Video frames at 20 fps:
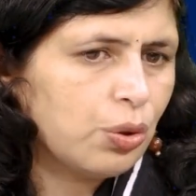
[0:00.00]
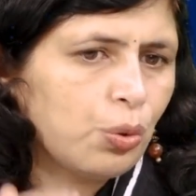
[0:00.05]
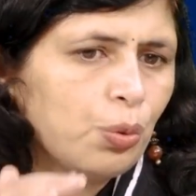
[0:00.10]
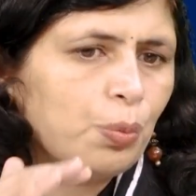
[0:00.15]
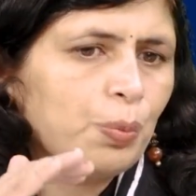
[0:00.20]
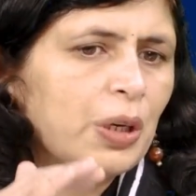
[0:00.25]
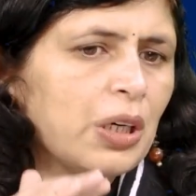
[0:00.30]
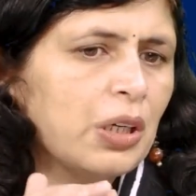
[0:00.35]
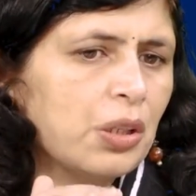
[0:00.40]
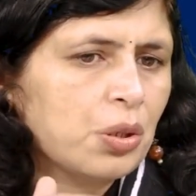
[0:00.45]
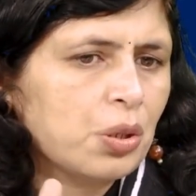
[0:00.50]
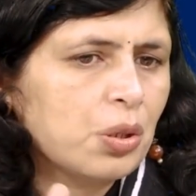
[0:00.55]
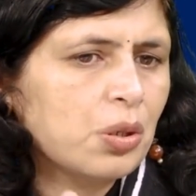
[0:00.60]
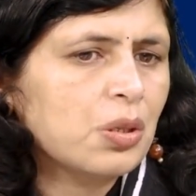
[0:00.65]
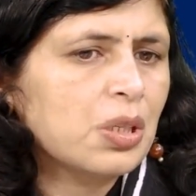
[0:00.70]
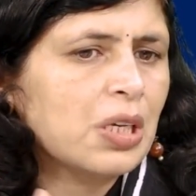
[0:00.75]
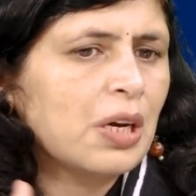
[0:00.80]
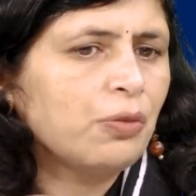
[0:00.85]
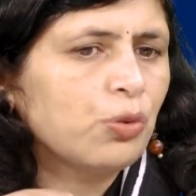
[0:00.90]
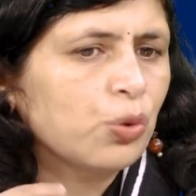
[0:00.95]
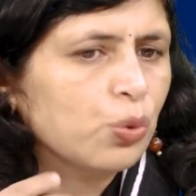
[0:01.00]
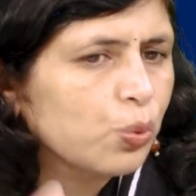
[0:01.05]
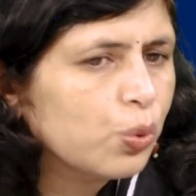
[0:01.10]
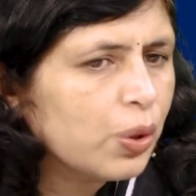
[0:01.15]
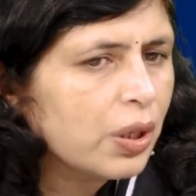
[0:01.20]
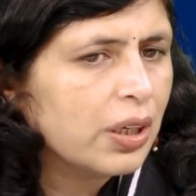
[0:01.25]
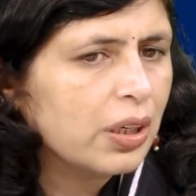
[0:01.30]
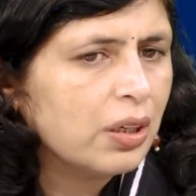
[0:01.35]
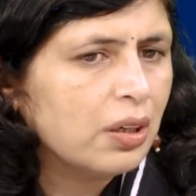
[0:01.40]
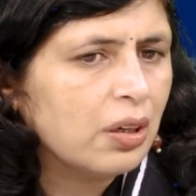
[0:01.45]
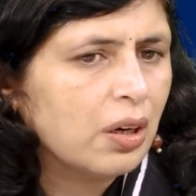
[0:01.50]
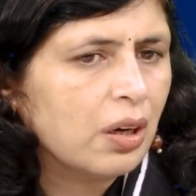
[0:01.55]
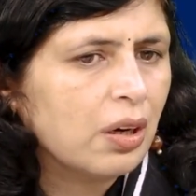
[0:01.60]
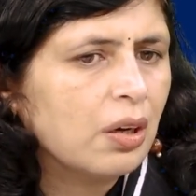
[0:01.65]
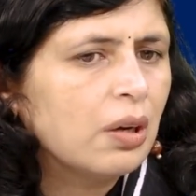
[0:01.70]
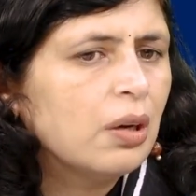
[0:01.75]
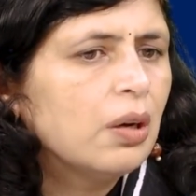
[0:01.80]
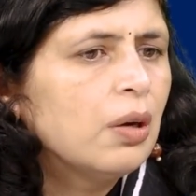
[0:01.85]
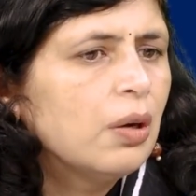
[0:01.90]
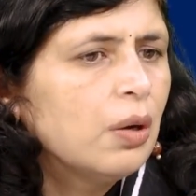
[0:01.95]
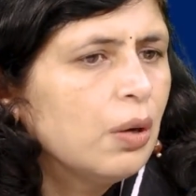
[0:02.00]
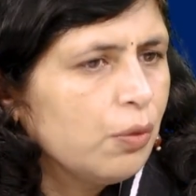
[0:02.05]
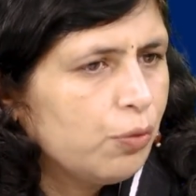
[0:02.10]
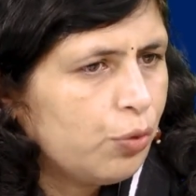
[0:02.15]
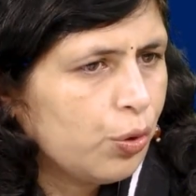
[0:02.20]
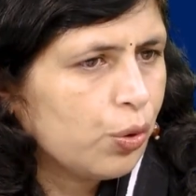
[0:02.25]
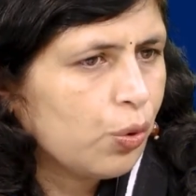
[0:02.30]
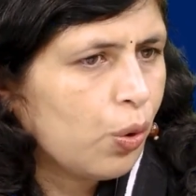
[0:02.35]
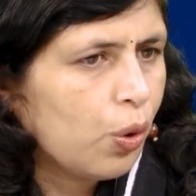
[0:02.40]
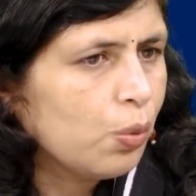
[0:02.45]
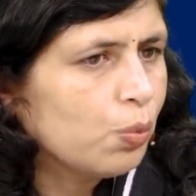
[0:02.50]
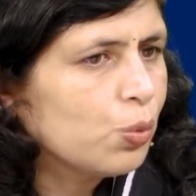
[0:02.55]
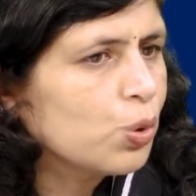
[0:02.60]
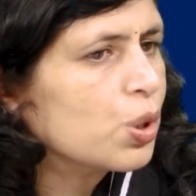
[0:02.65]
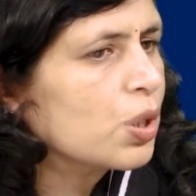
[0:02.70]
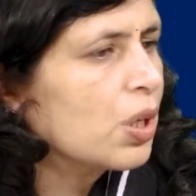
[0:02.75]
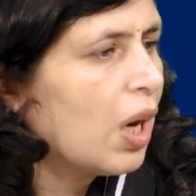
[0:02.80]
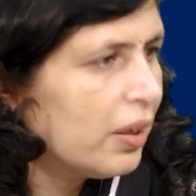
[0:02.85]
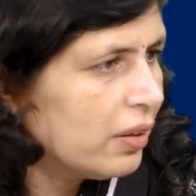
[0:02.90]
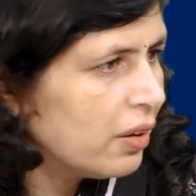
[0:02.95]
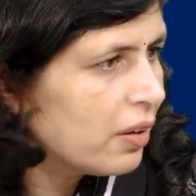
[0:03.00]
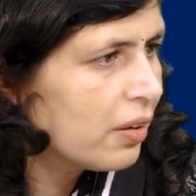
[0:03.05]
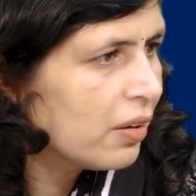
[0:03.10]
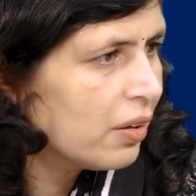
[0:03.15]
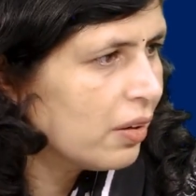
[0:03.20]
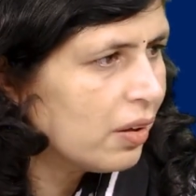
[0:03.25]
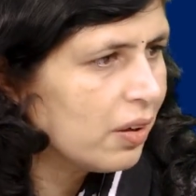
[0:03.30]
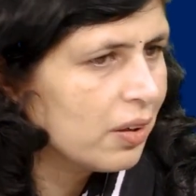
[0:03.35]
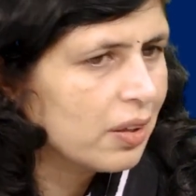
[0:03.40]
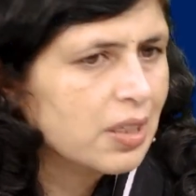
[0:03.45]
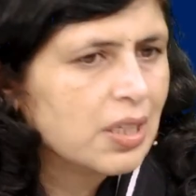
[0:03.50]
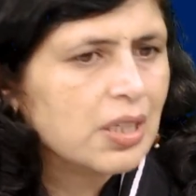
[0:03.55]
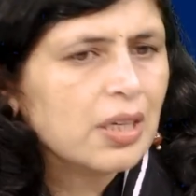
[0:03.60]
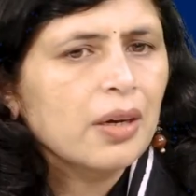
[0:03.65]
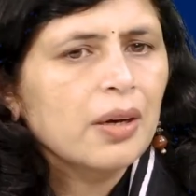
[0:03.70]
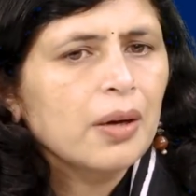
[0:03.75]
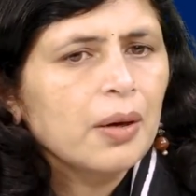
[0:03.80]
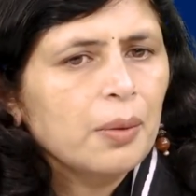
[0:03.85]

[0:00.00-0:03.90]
though Britishers have ruled India for almost 100 years.